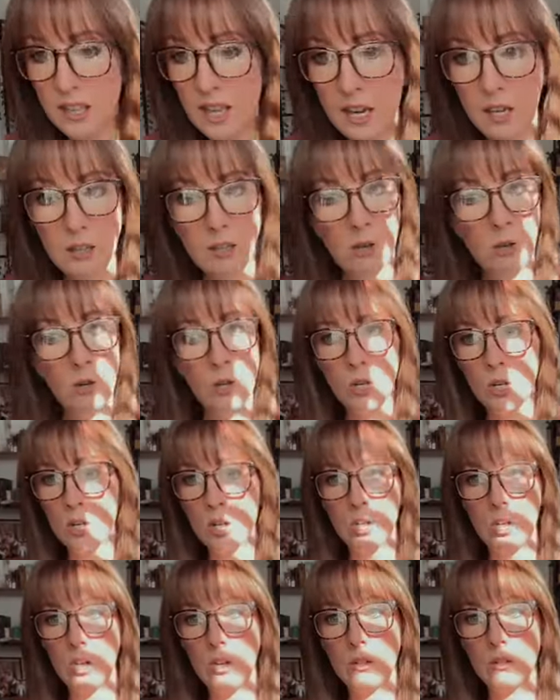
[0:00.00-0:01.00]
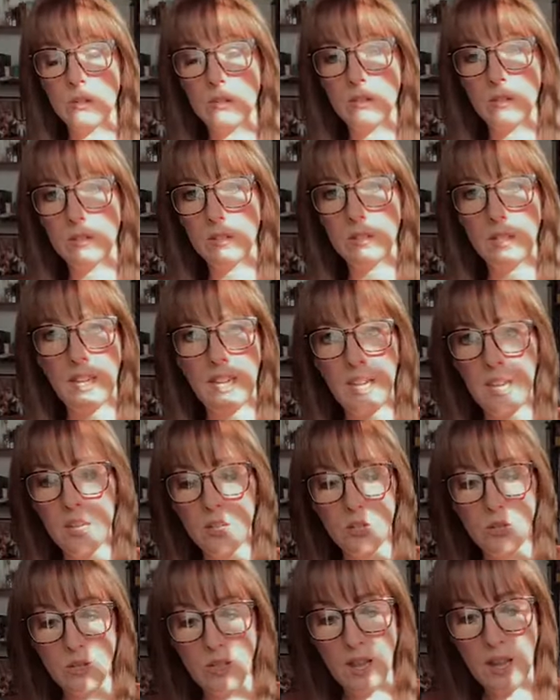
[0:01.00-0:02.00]
they, oh, no, no, no, no, I
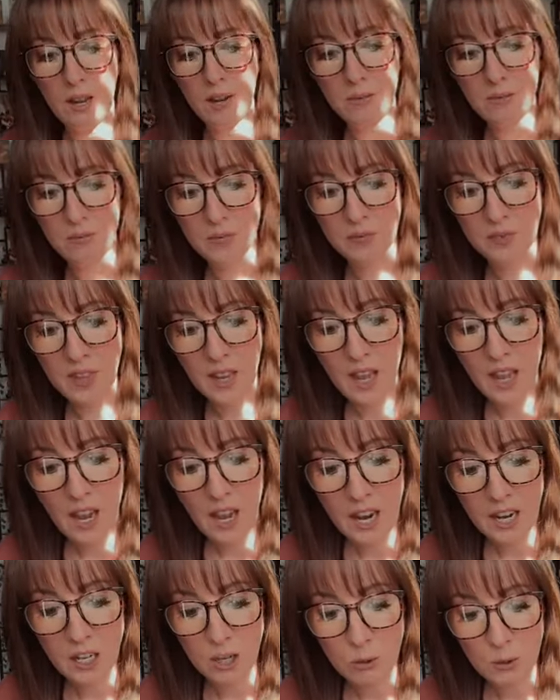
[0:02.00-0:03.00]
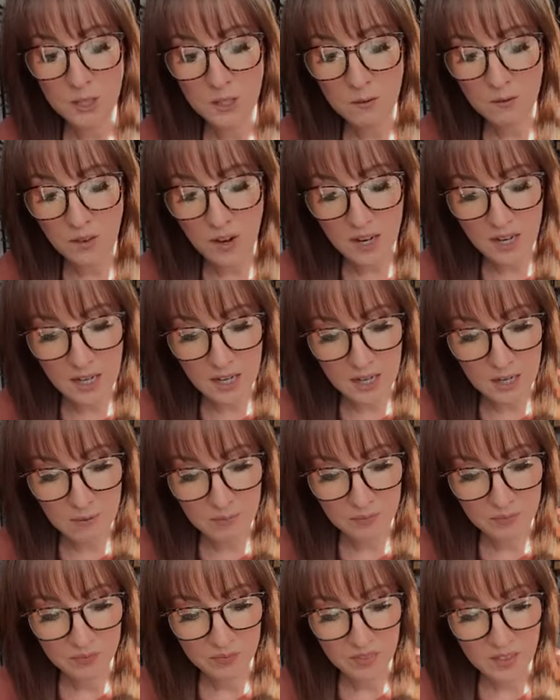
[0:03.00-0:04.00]
can't do that. And you know what's
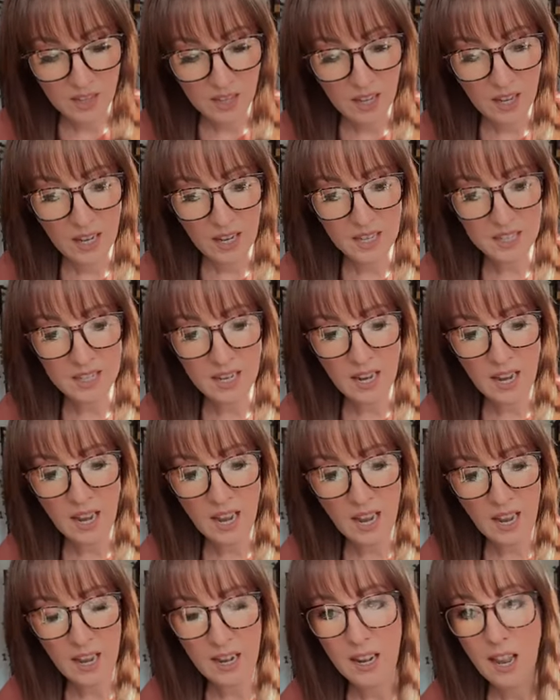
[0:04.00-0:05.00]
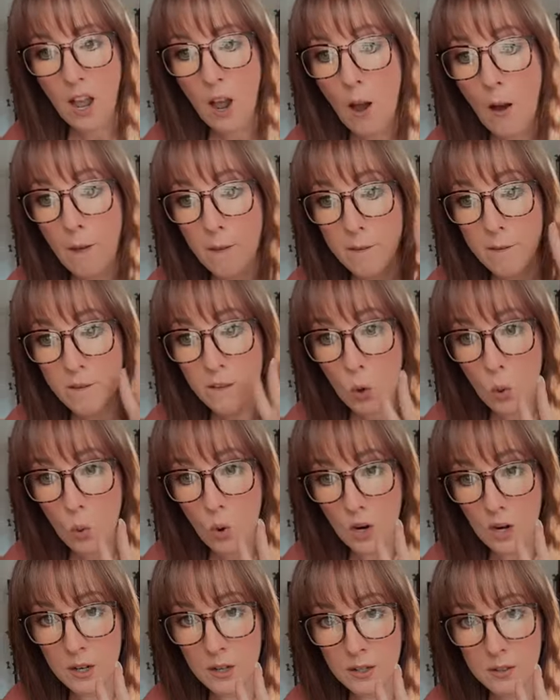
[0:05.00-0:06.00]
funny is I had
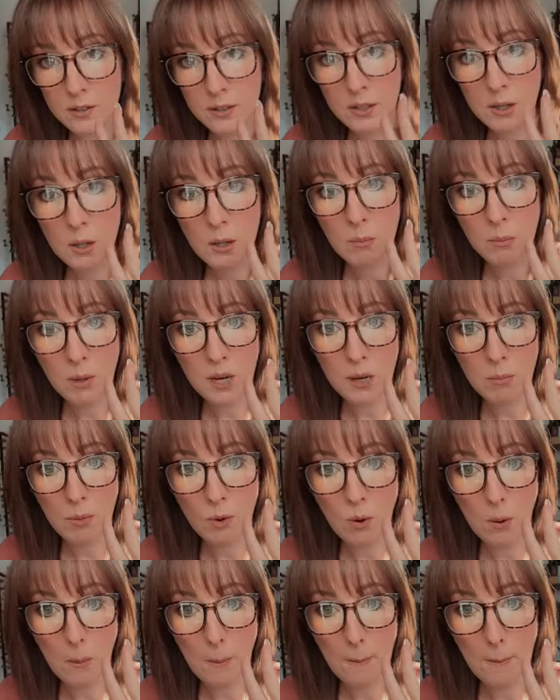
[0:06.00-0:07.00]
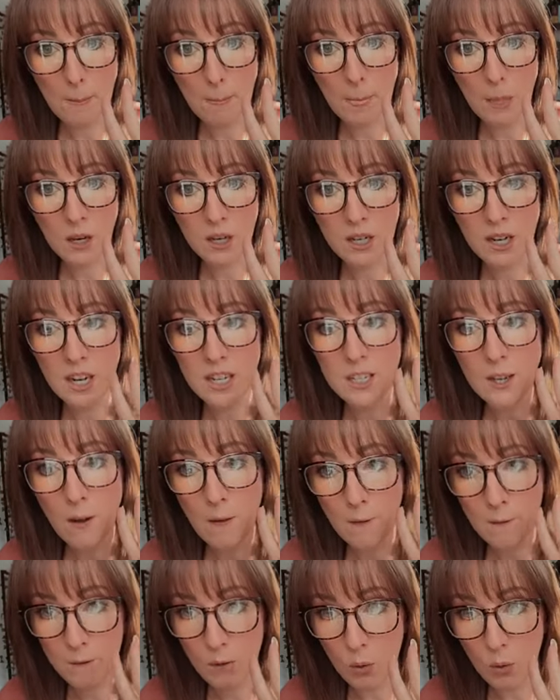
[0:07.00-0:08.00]
four people, you guys,
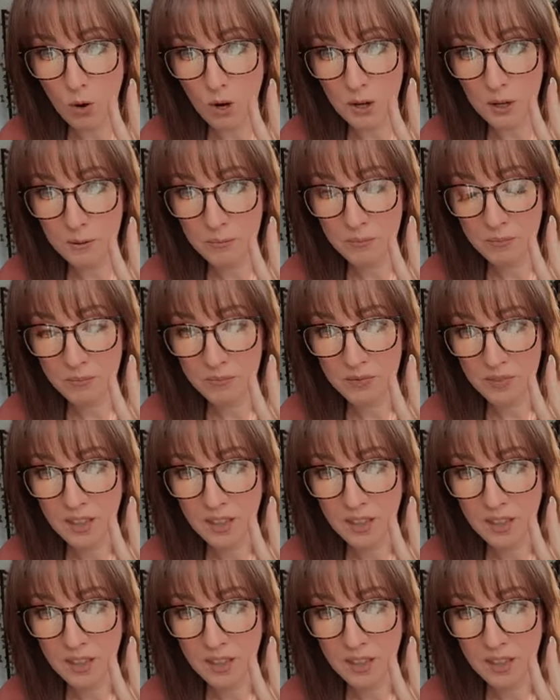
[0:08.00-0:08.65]
four,